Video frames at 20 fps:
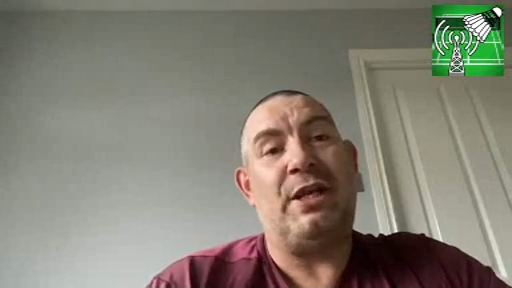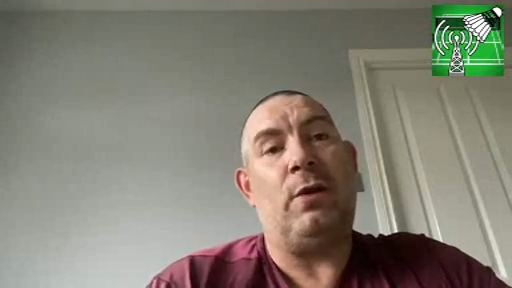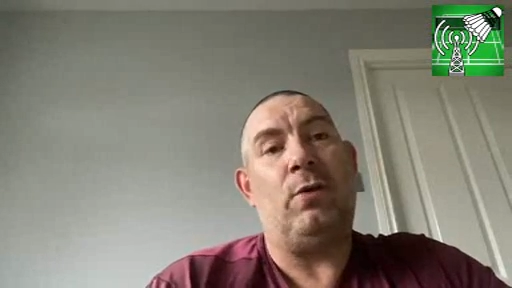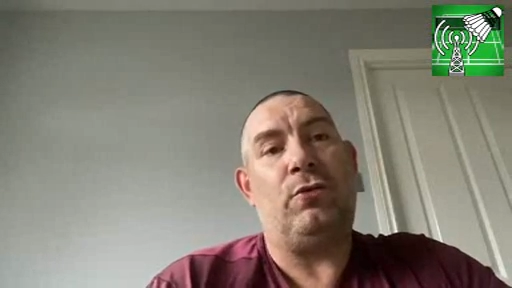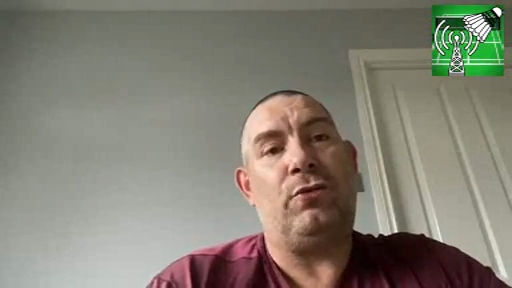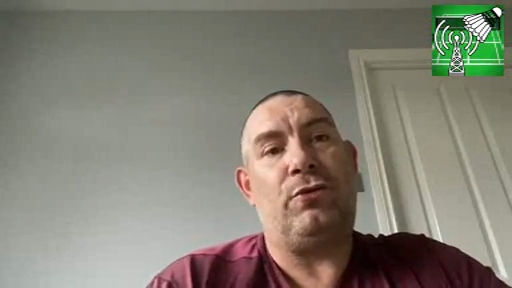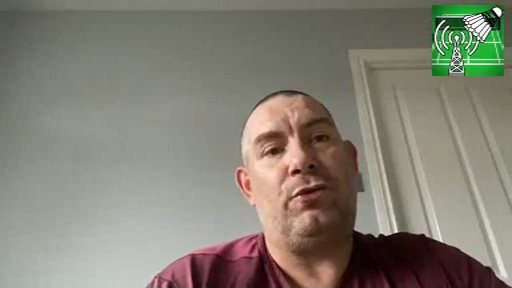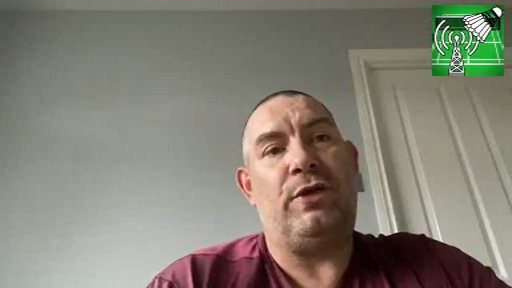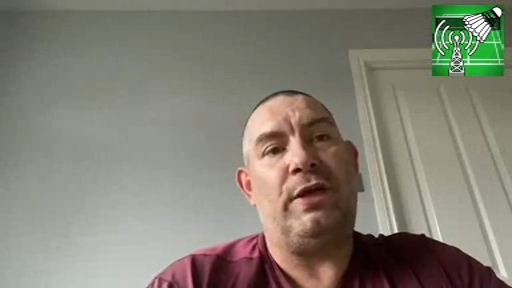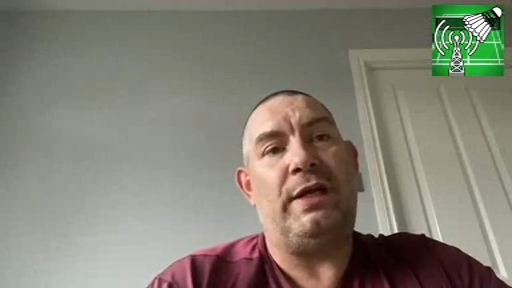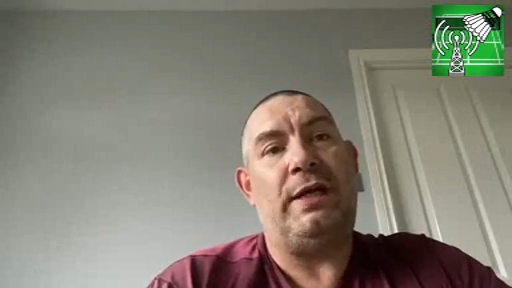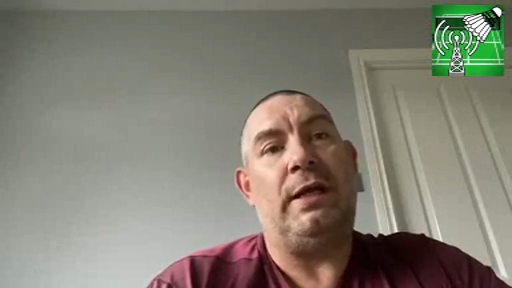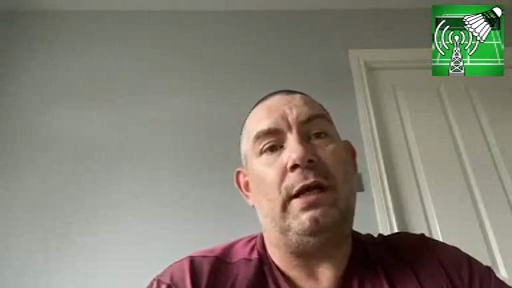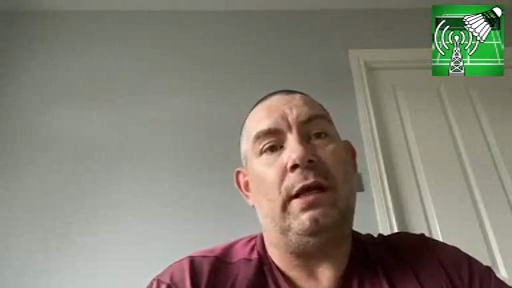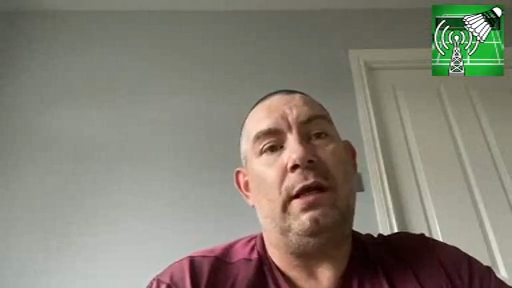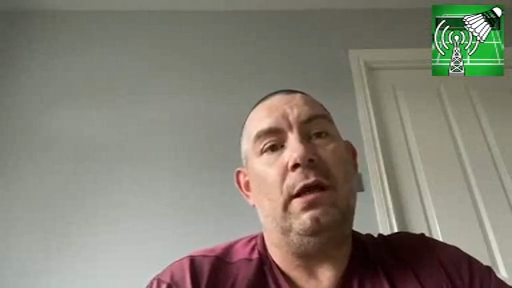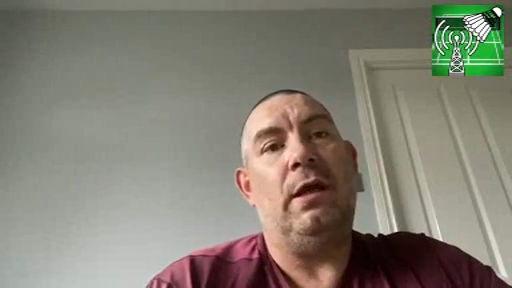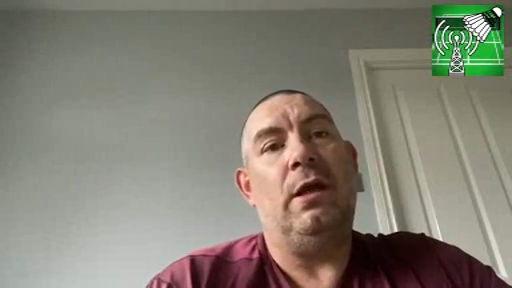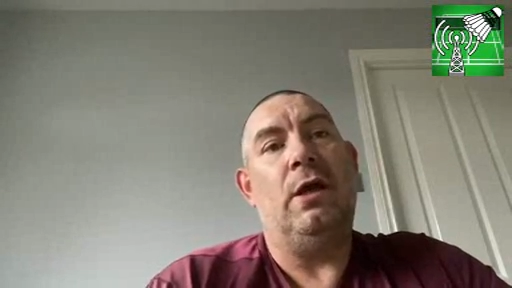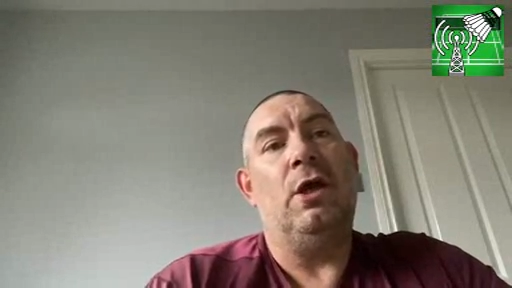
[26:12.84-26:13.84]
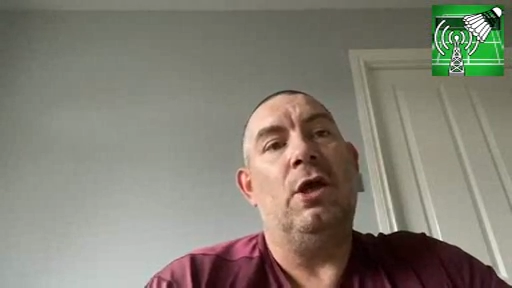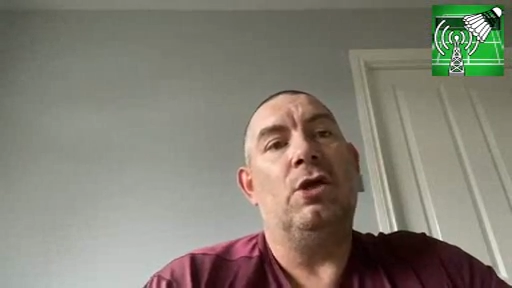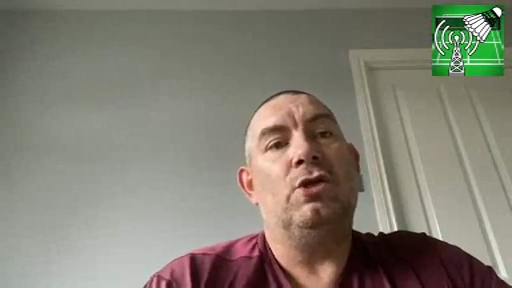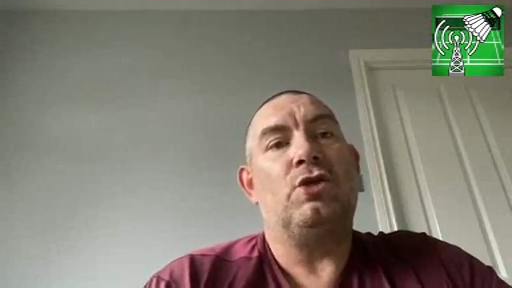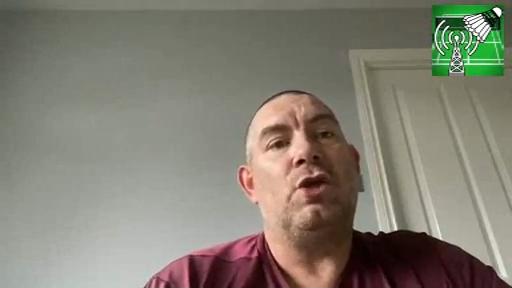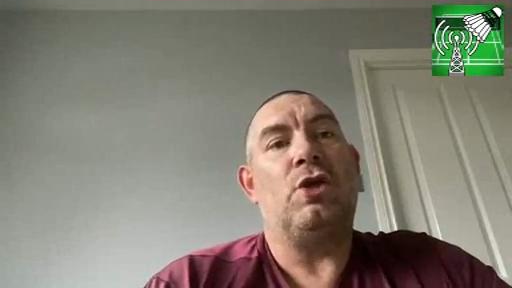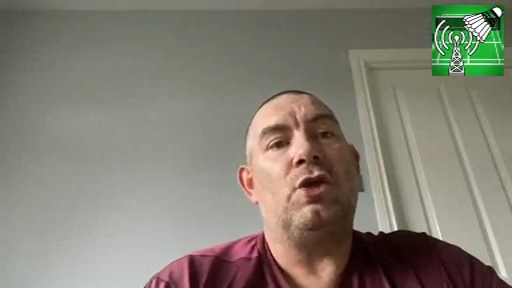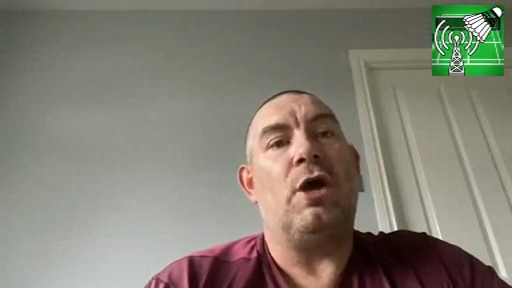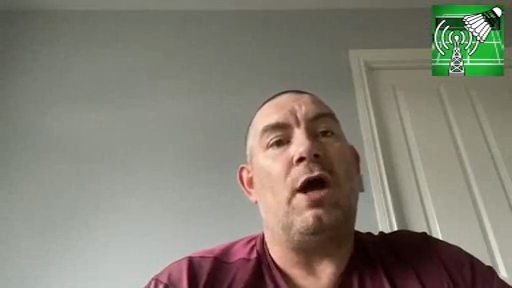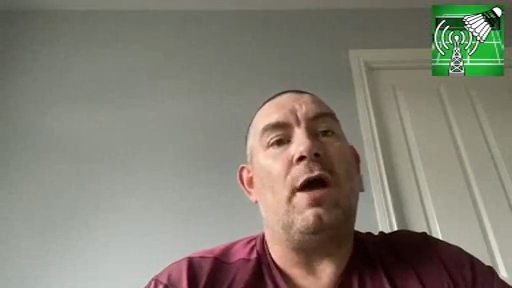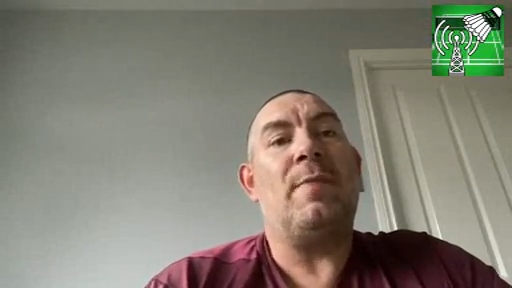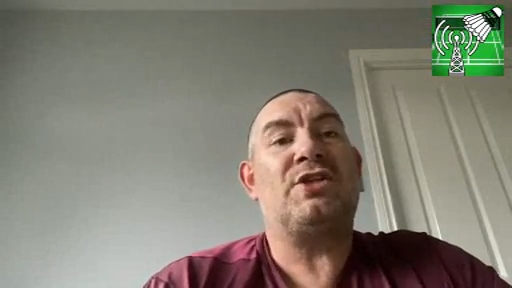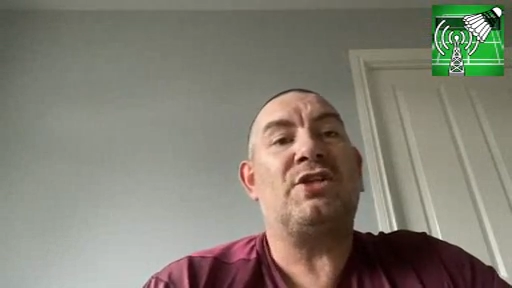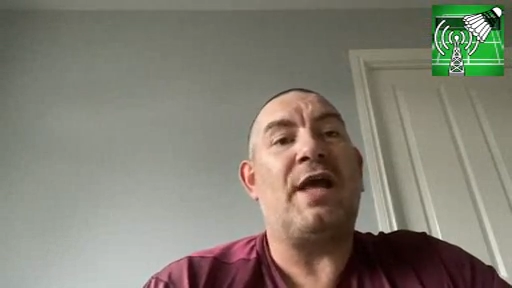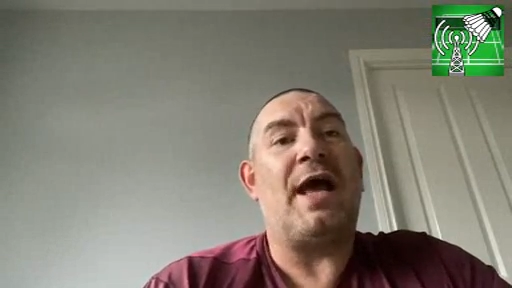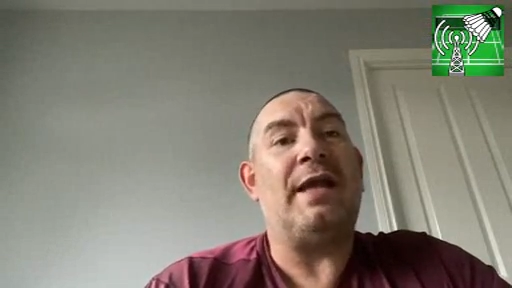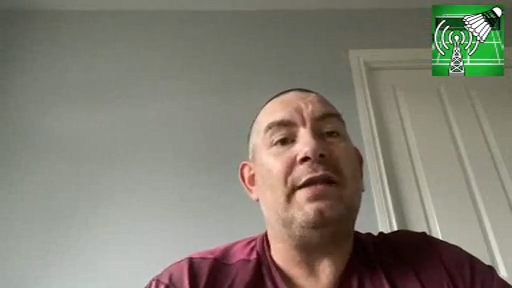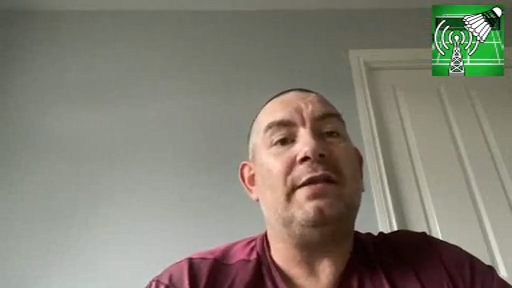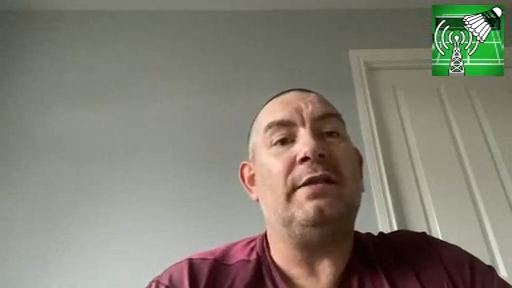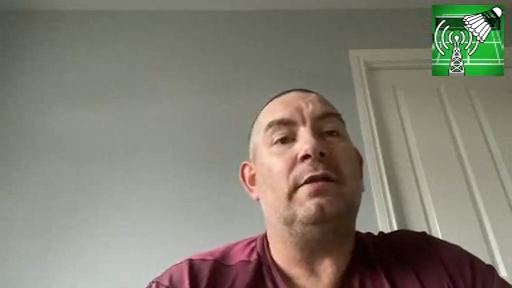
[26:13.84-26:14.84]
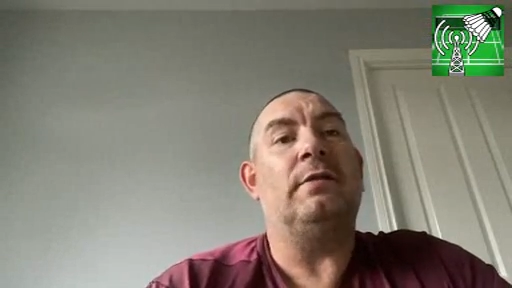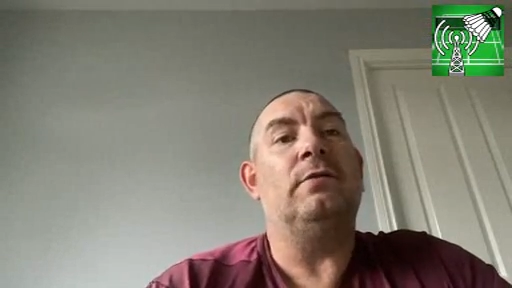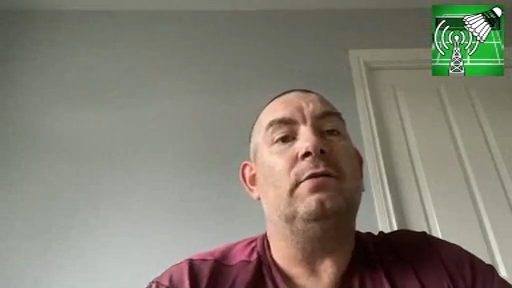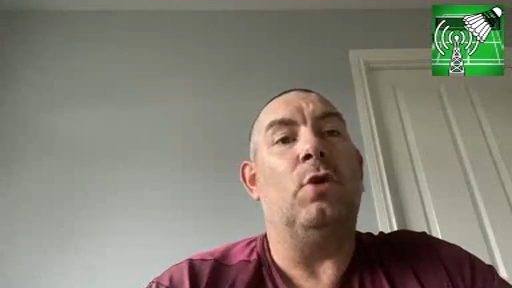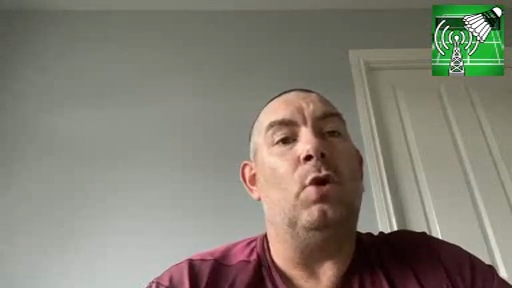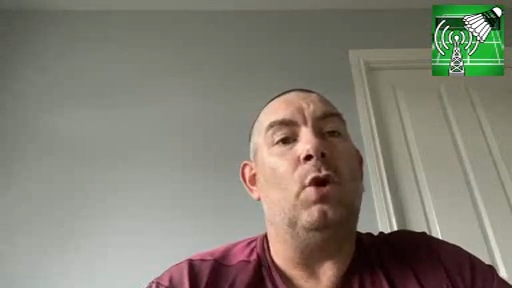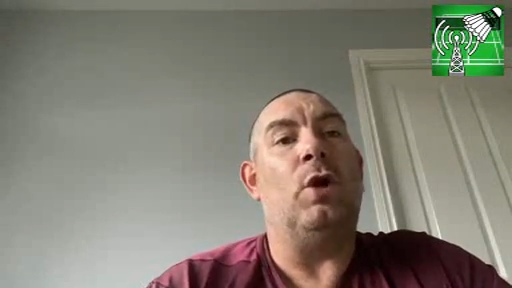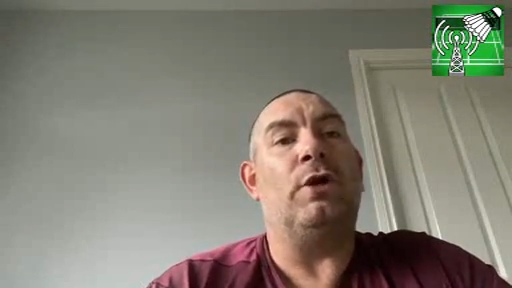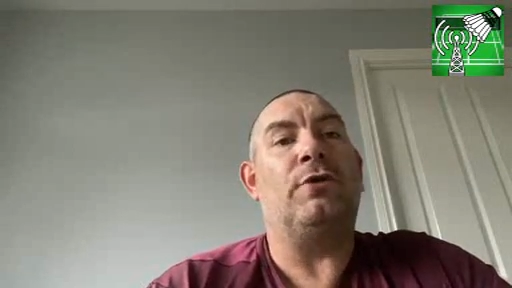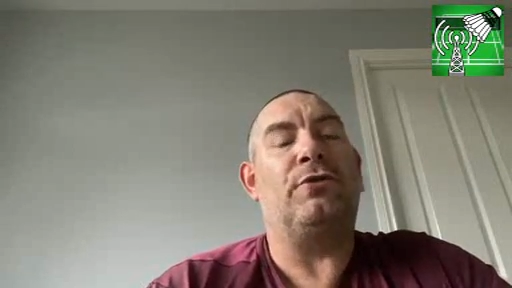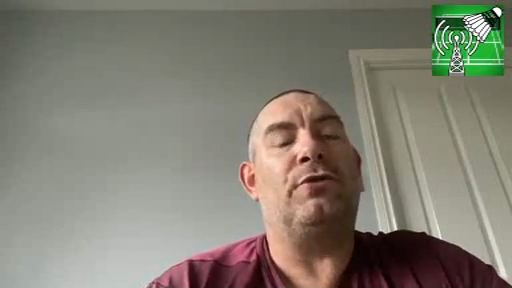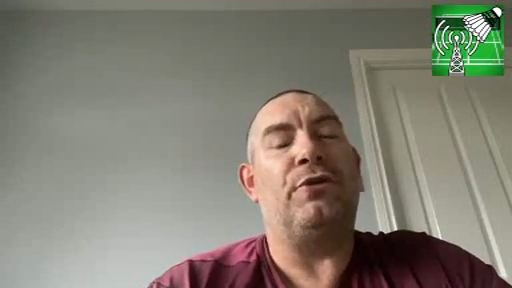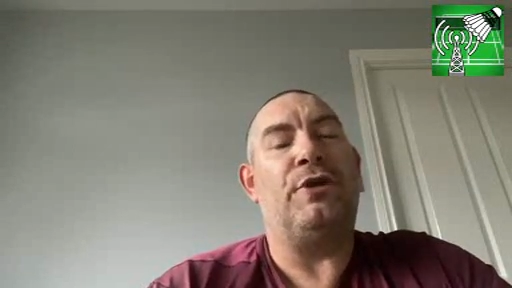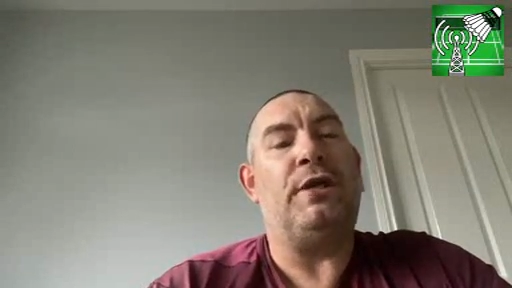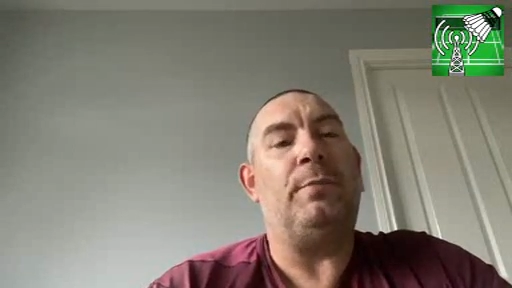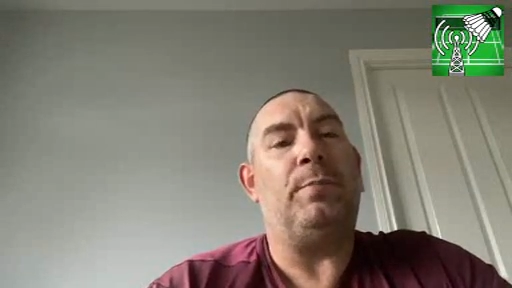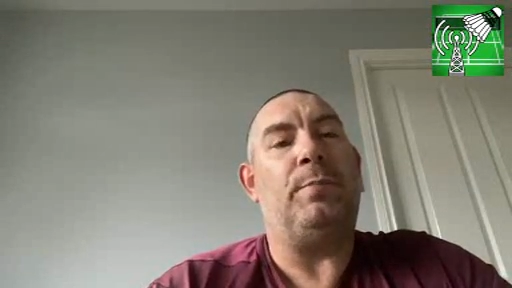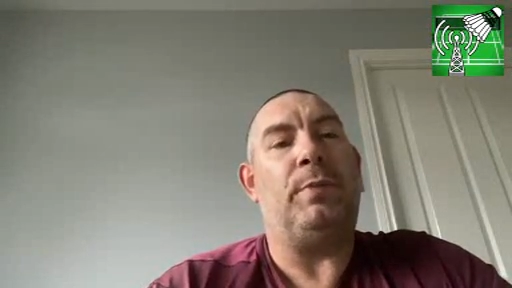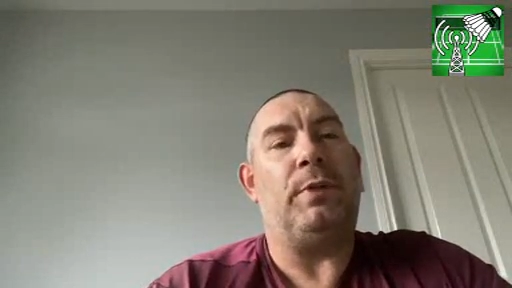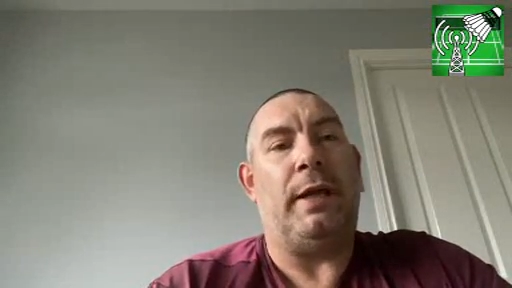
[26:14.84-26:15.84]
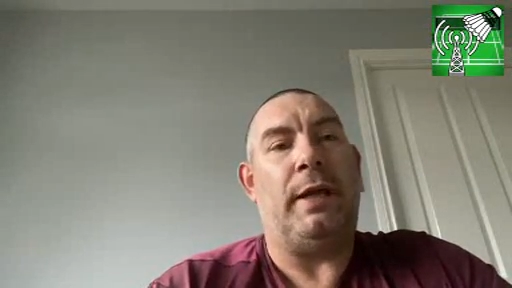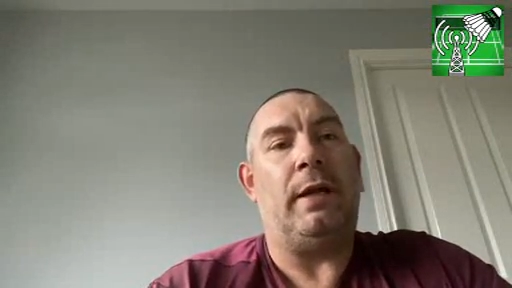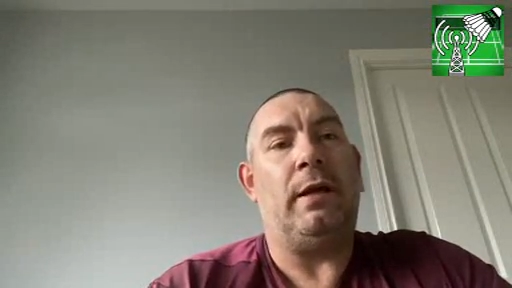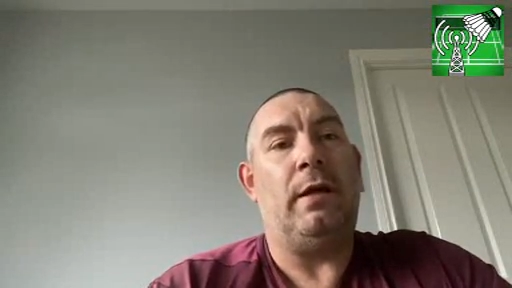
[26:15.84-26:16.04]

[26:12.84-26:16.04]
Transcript: So um, short stature played in another group,